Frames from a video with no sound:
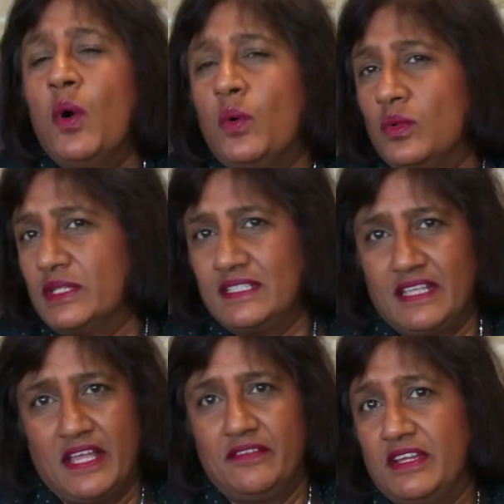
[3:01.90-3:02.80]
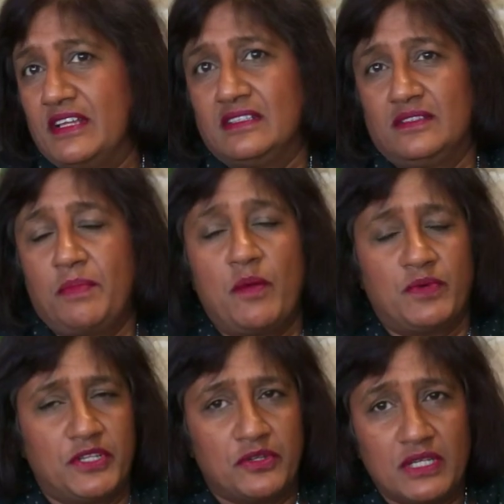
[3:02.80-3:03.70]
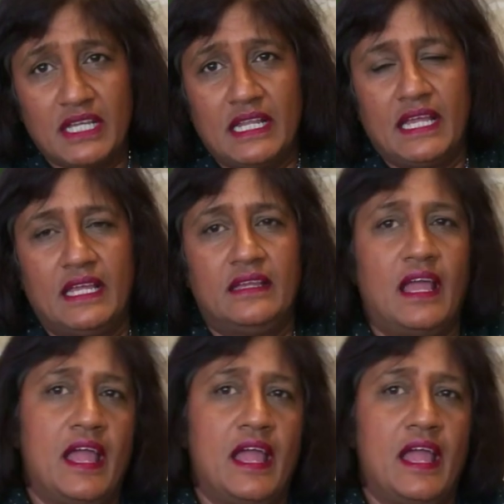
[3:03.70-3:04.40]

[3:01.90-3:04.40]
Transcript: all these areas, Papua New Guinea,